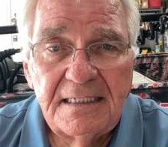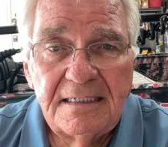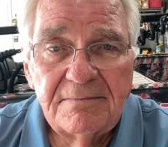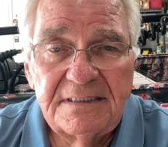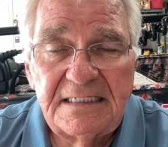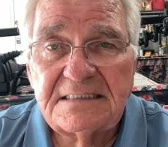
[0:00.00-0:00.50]

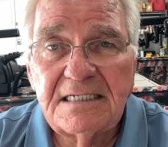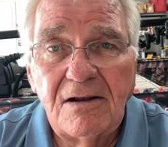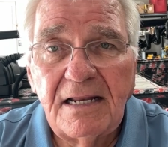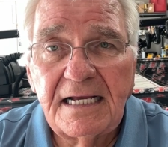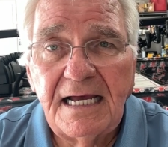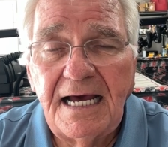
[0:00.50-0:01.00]
But that's
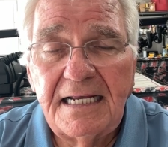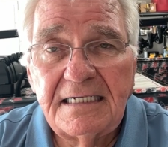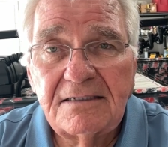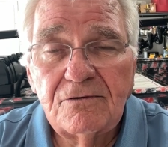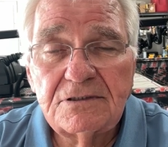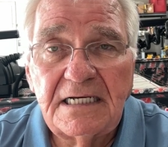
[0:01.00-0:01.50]
all I got.
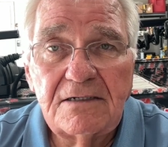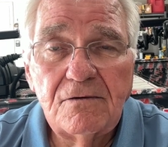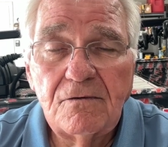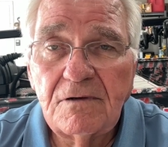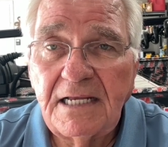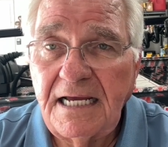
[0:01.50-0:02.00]
And of course, I go
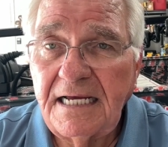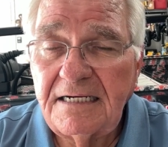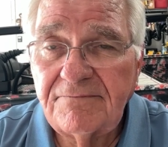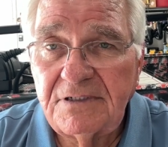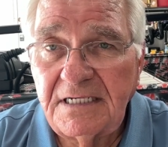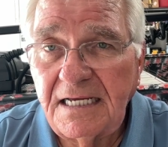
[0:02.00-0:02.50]
online
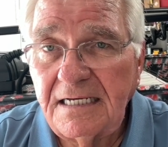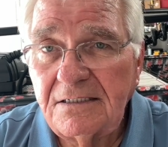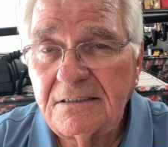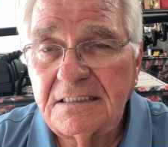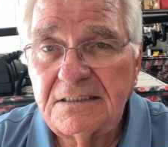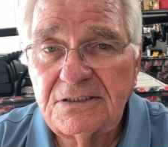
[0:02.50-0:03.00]
every day
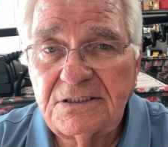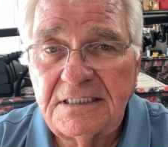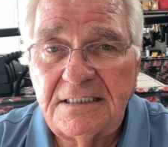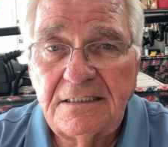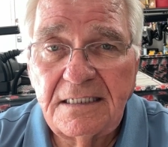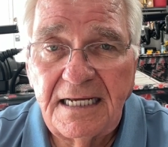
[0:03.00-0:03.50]
looking to
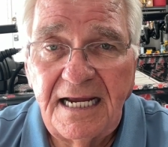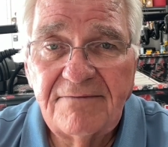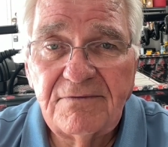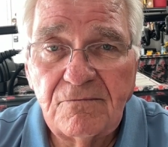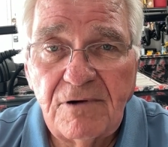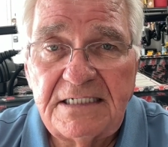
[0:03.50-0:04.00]
see, do they
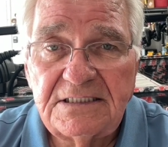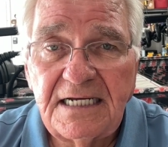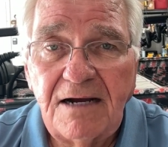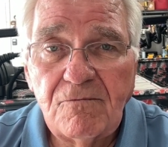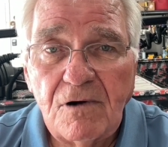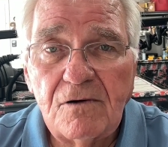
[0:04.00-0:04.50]
have the weights
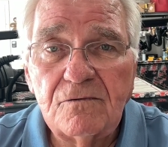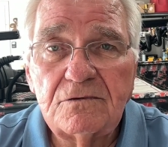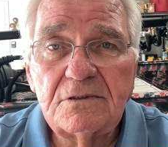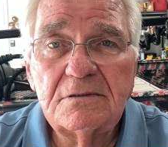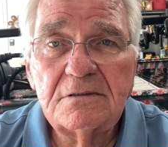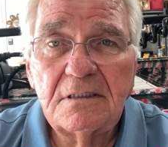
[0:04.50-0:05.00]
I
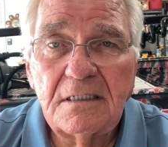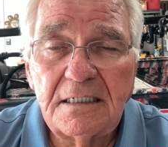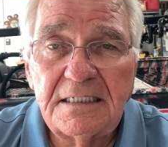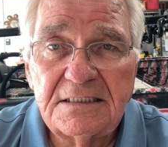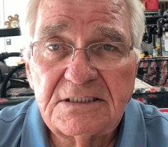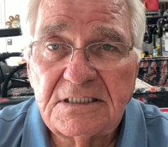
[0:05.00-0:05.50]
want
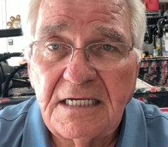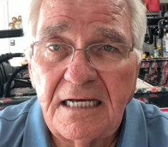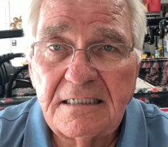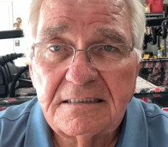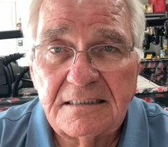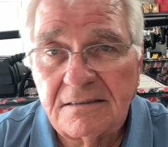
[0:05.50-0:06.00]
in
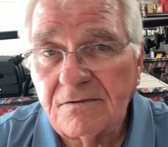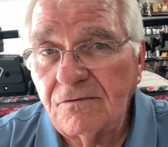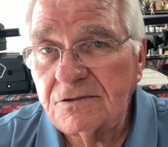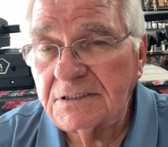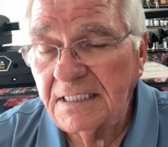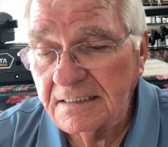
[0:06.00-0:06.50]
stock? And of
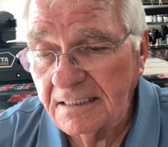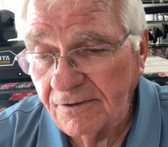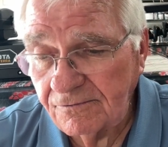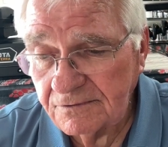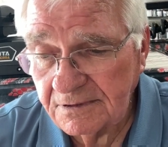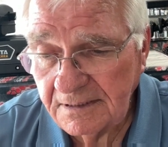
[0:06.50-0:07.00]
course, they
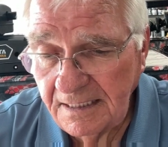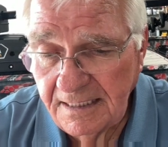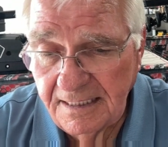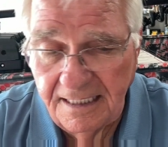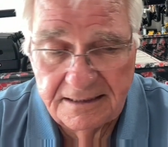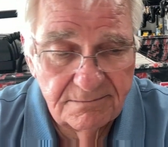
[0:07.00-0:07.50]
don't.
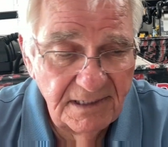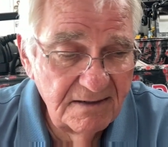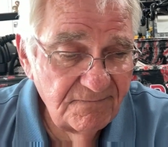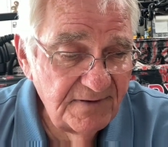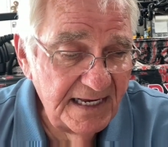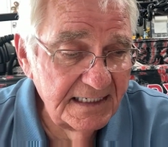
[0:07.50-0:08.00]
As a matter
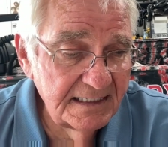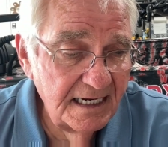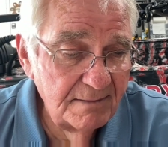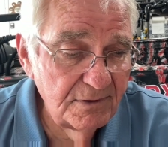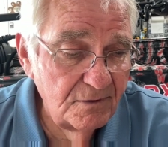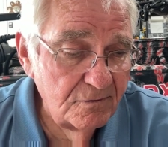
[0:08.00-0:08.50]
of fact,
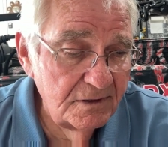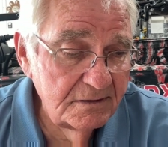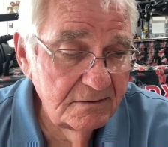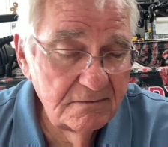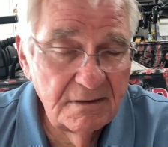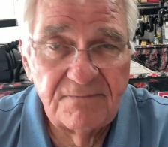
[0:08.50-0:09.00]
I'm going
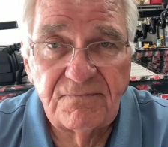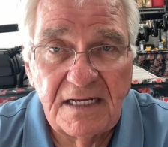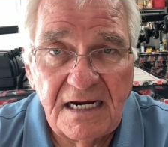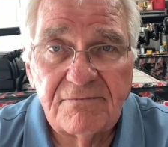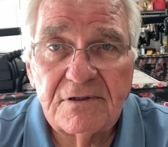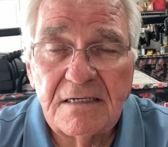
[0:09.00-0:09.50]
to, if
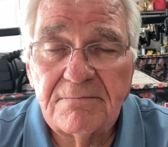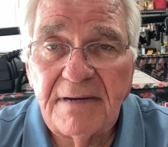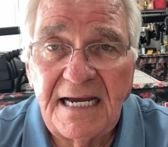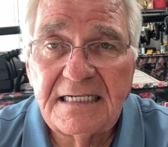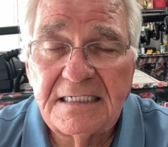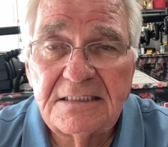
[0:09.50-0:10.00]
they ever come
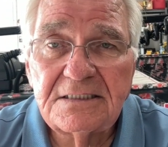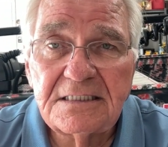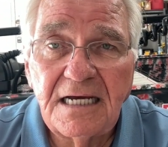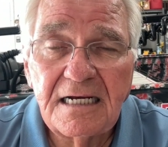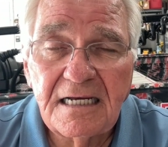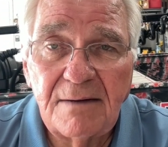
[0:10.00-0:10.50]
back in
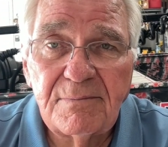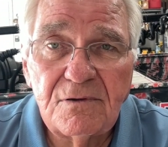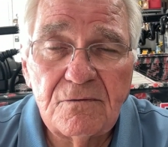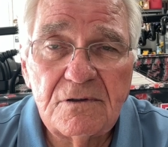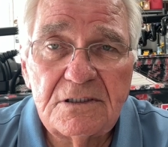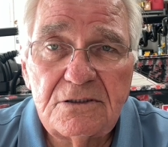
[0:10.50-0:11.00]
stock, I'm
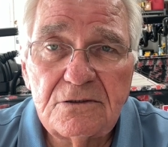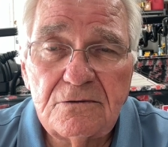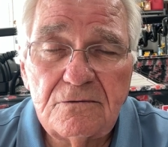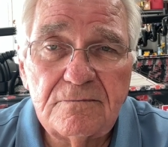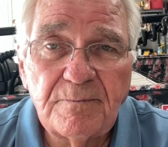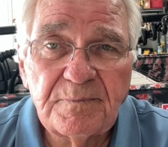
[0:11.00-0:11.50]
going to